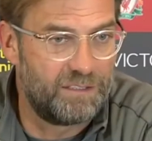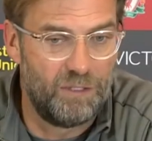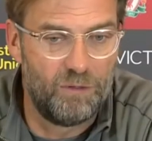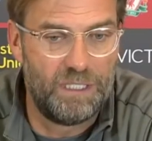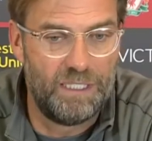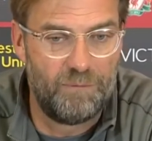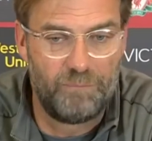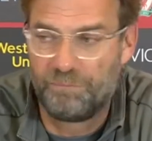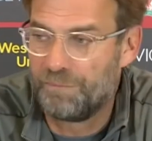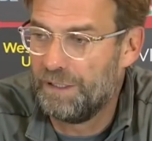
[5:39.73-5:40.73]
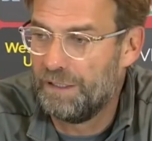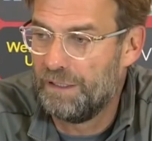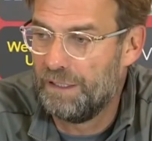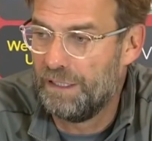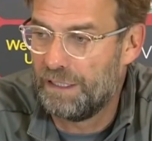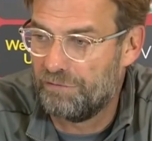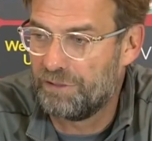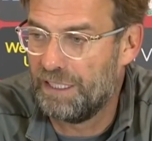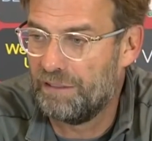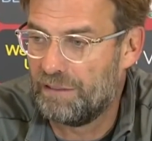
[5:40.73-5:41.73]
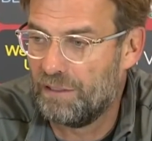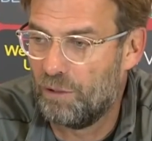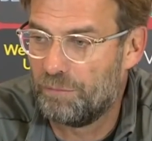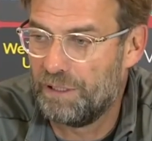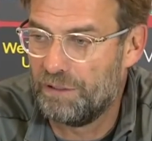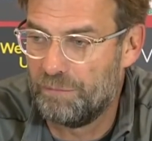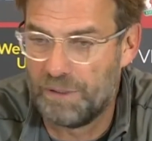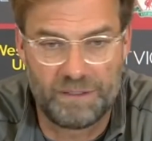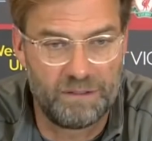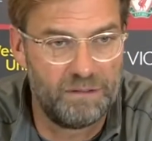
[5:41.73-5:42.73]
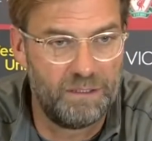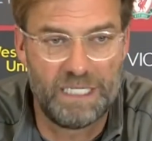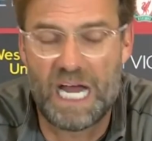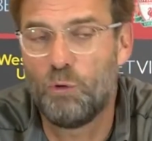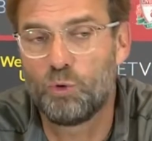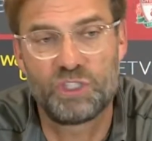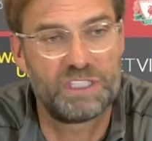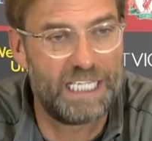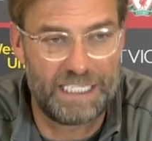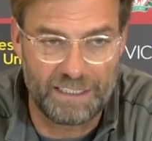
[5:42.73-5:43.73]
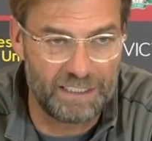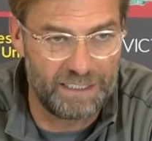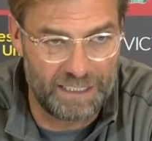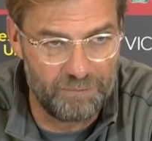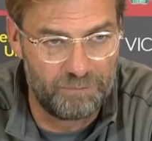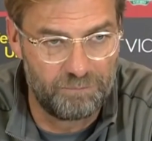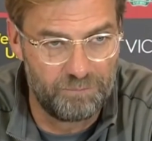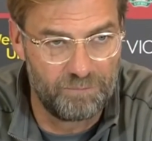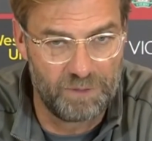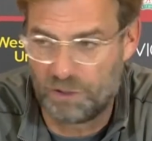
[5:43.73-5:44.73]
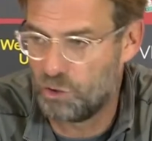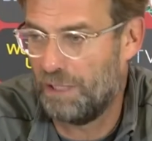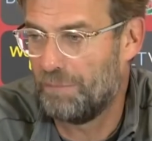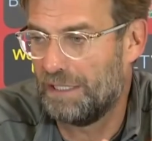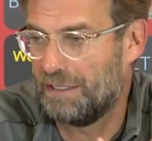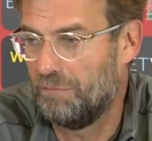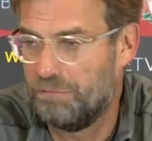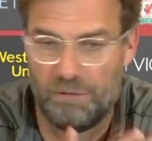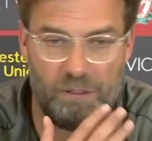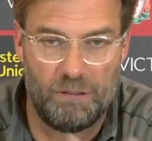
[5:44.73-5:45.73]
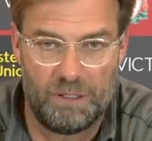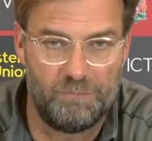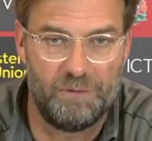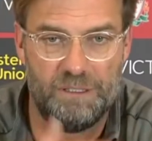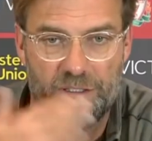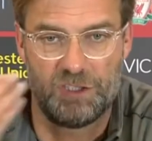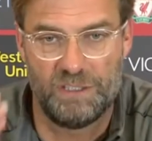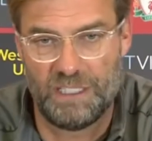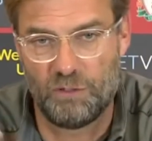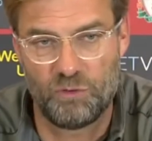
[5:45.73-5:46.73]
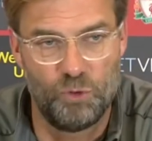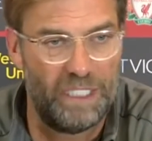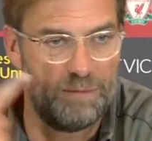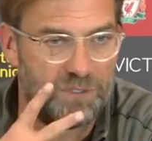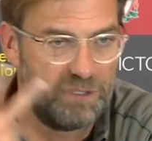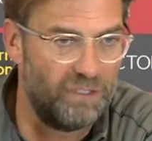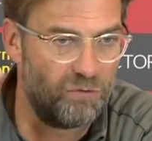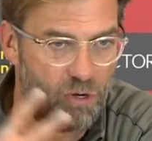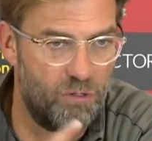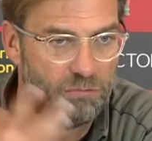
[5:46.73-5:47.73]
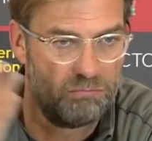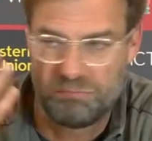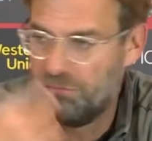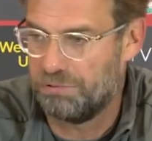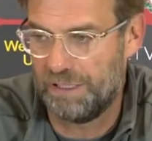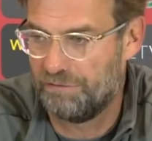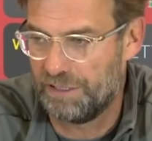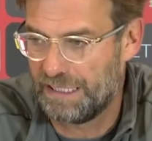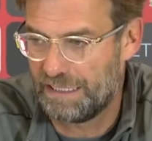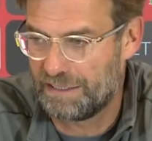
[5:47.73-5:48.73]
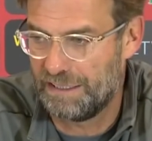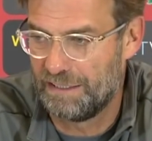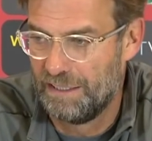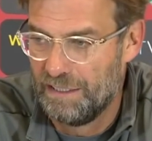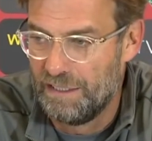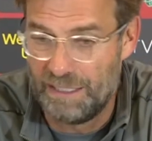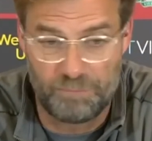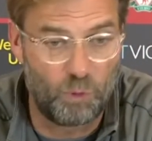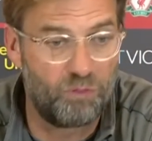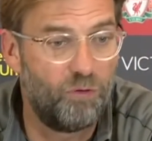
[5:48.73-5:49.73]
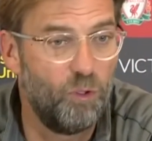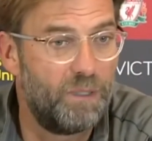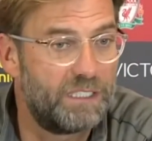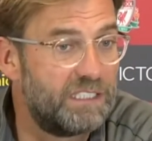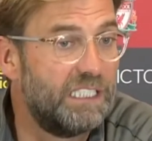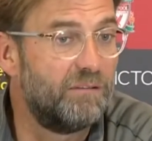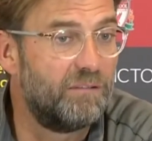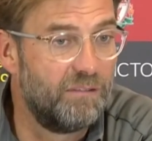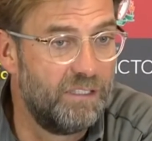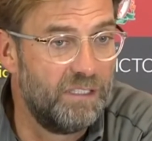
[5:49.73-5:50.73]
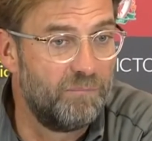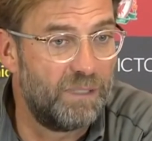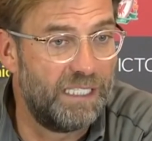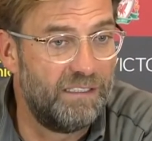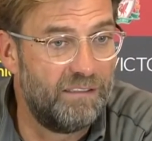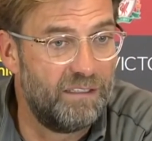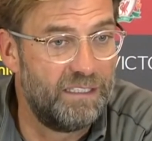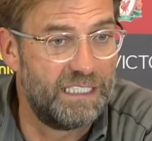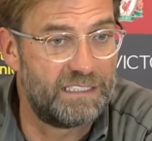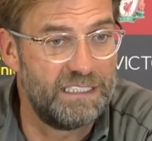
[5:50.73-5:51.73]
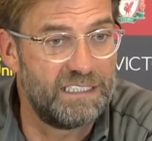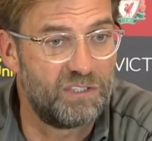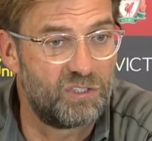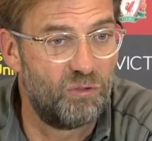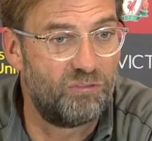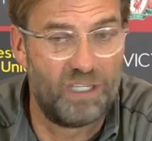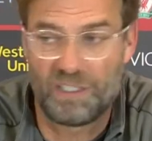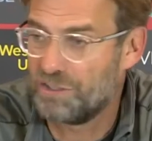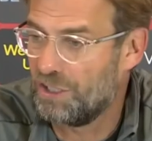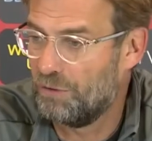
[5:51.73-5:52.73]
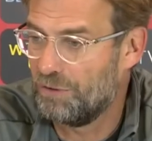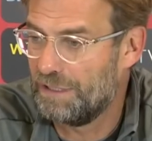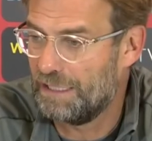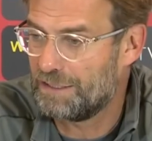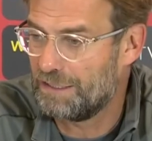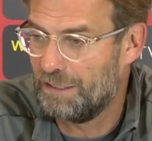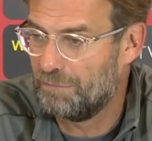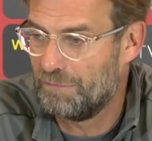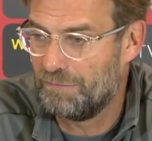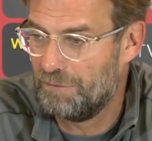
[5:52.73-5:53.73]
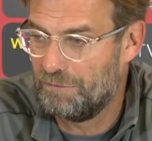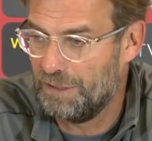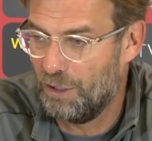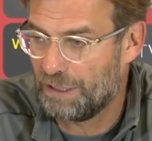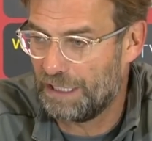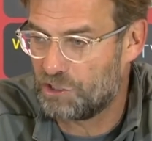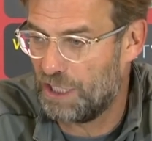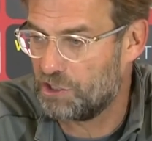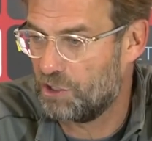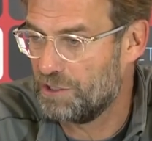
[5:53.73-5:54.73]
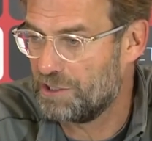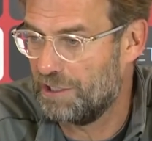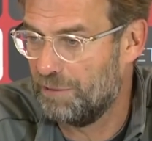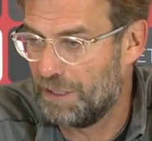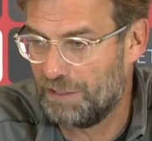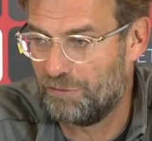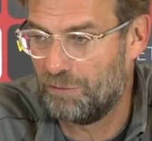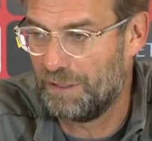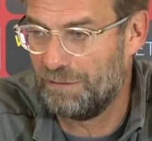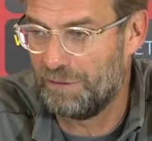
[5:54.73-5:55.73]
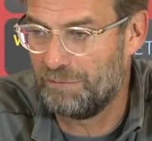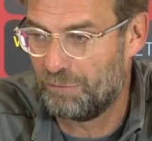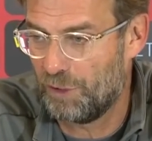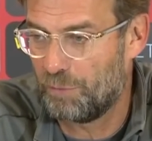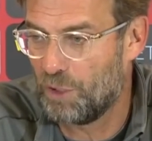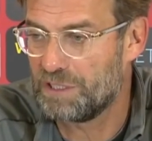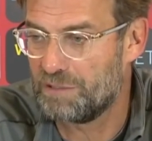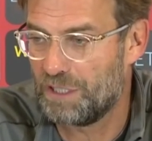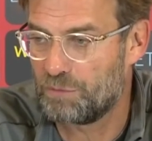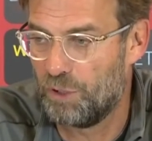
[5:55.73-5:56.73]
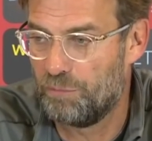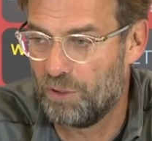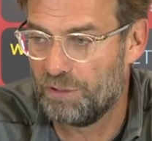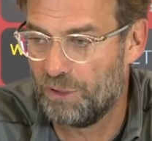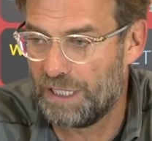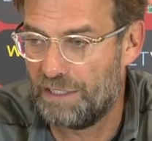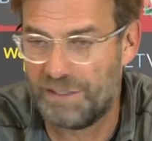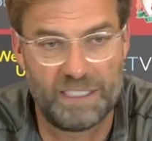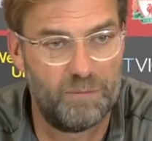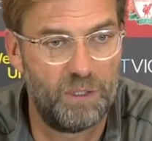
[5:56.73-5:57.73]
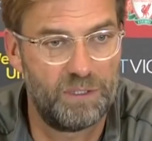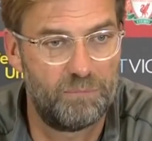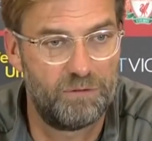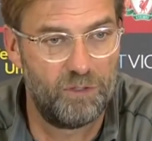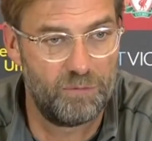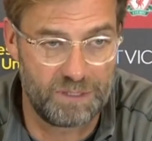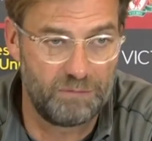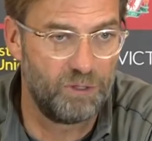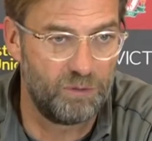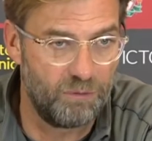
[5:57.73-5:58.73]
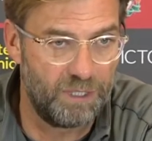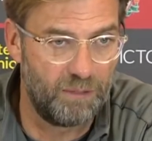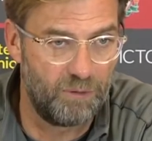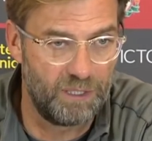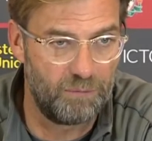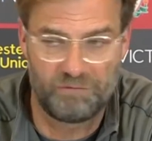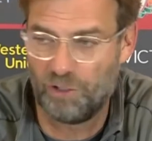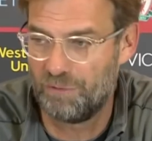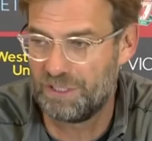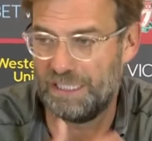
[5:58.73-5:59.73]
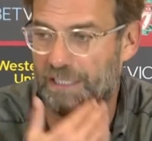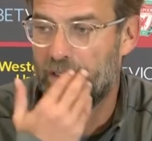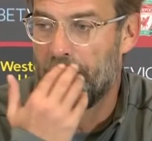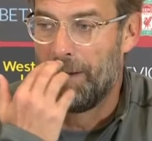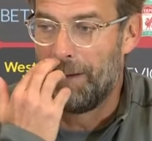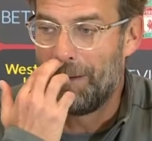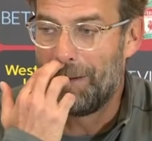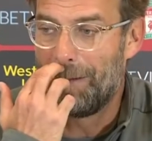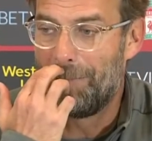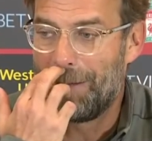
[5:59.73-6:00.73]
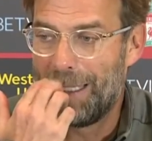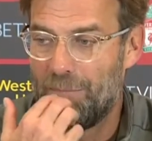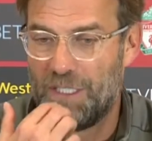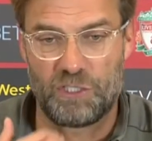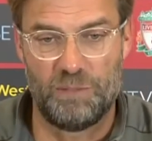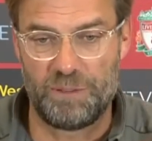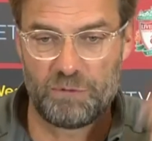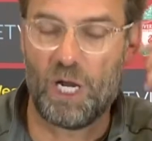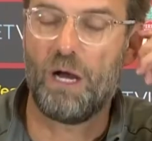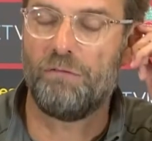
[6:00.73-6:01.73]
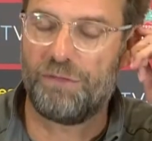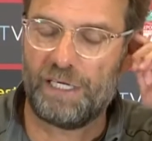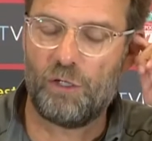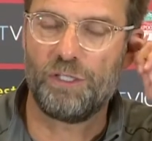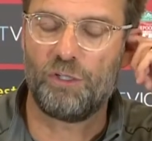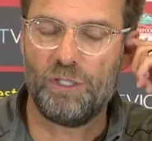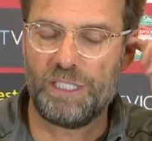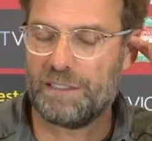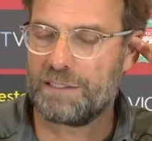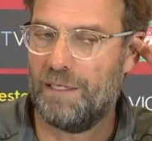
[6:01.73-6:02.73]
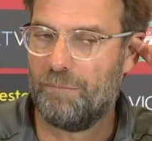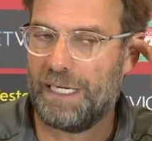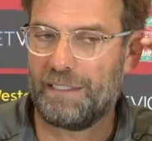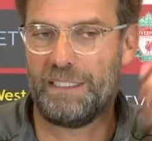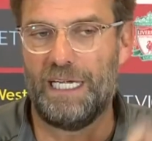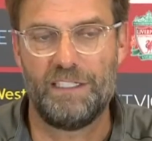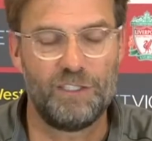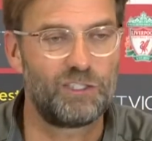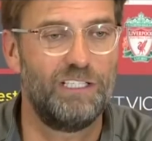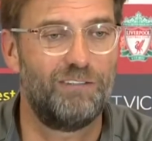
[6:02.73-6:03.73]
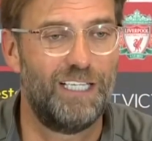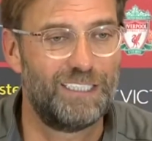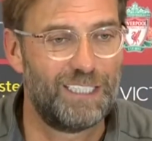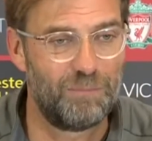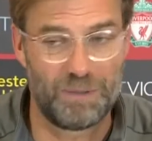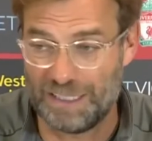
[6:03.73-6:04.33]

So, um, and after that long period, he played an outstanding game. Uh, Joel Matip, long have been injured, now two games in a row, played fantastic, and both fullbacks didn't play in that season so far. So that's um, we all get judged constantly, but it's for the boys, it's much more important what I think about their performance than what you think about their performance. And I um, can imagine that people say, "Oh, thank God, all the others come back again" and stuff like that.